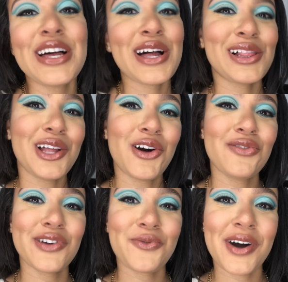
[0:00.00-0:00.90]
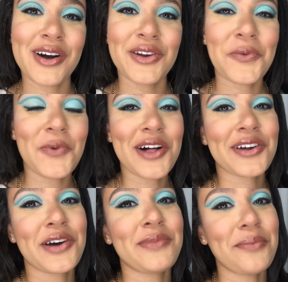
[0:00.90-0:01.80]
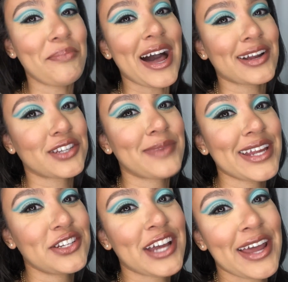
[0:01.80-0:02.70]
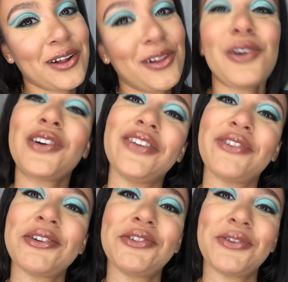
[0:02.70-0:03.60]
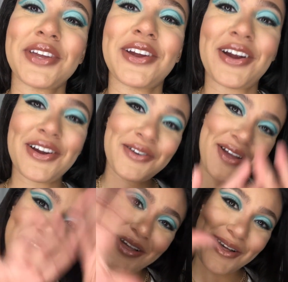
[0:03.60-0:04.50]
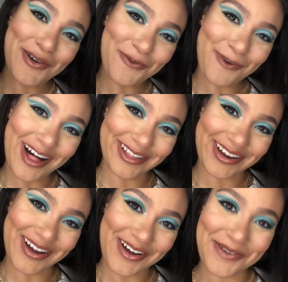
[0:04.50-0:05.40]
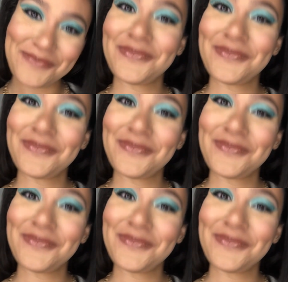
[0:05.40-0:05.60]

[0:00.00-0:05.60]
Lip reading: Hello everyone, welcome back to my channel, or if you're new here, welcome.